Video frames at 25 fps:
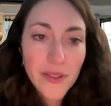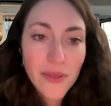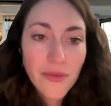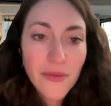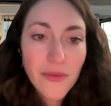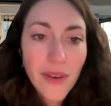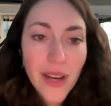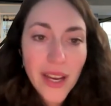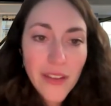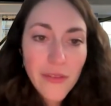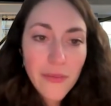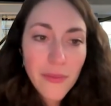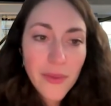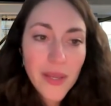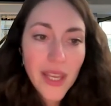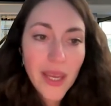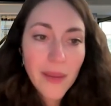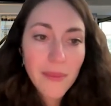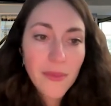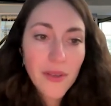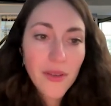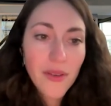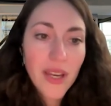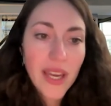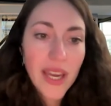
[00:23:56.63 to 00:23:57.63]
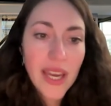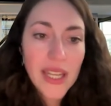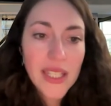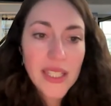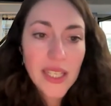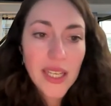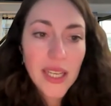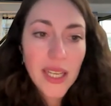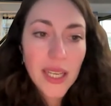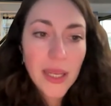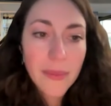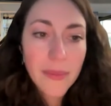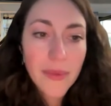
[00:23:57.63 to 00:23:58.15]
to 5 p.m. UK
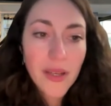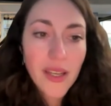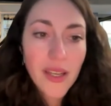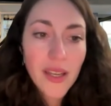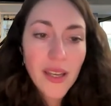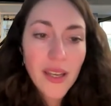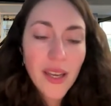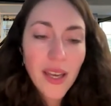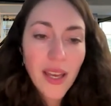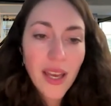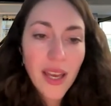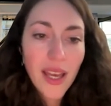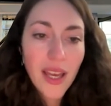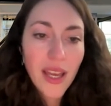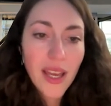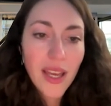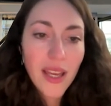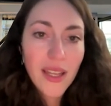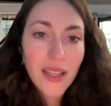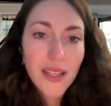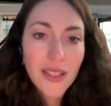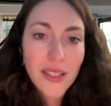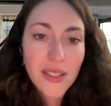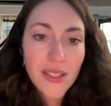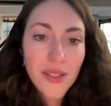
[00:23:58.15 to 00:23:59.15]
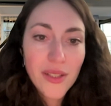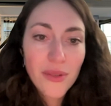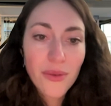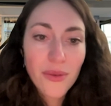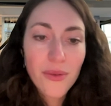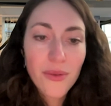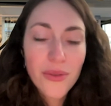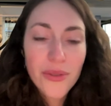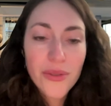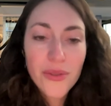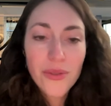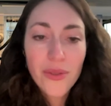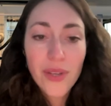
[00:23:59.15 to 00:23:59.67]
time. And you
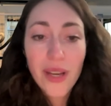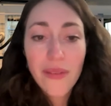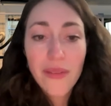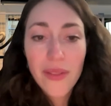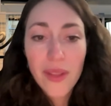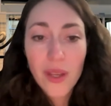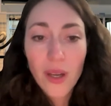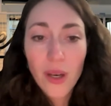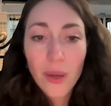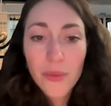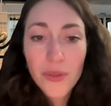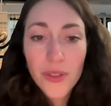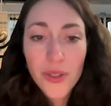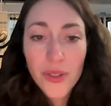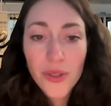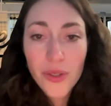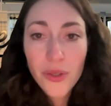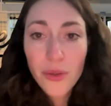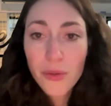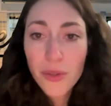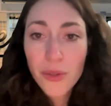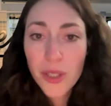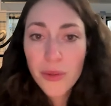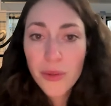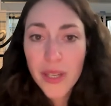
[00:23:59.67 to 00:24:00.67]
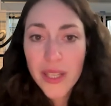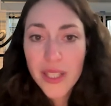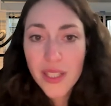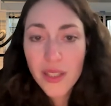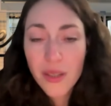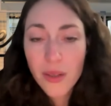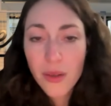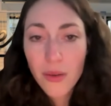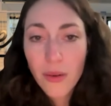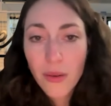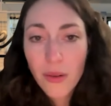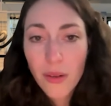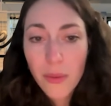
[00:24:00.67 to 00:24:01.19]
also have the option to
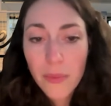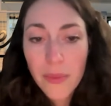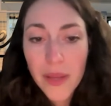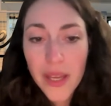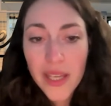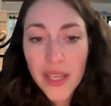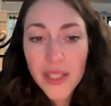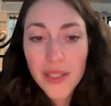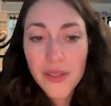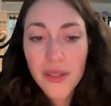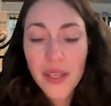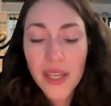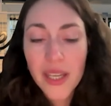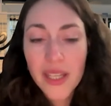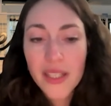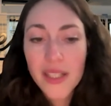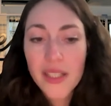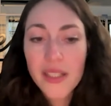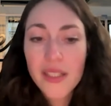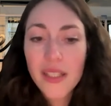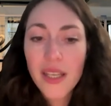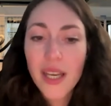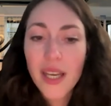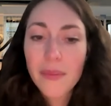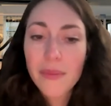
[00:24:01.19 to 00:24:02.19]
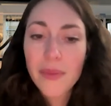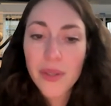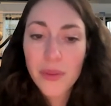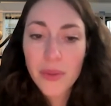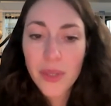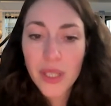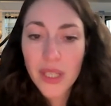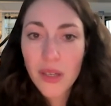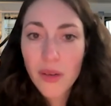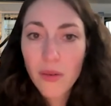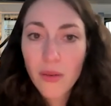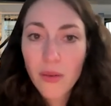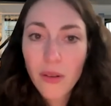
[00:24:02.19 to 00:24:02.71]
request a callback. You can decide
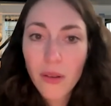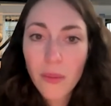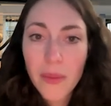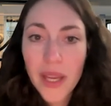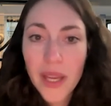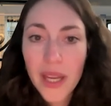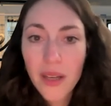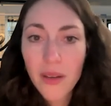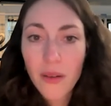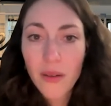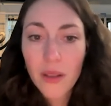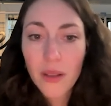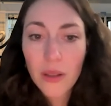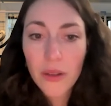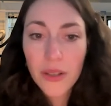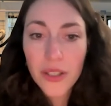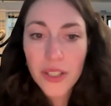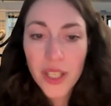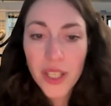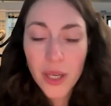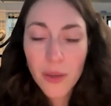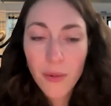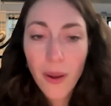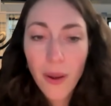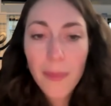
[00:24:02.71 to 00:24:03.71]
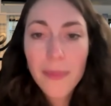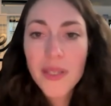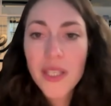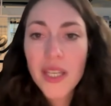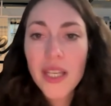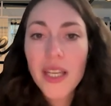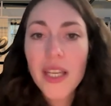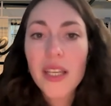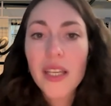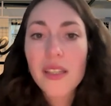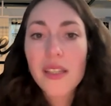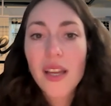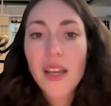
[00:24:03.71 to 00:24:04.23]
between a callback or lodging a web
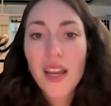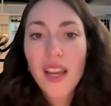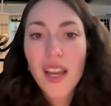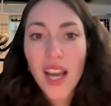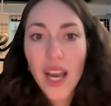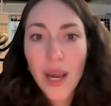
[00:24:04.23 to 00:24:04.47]
ticket.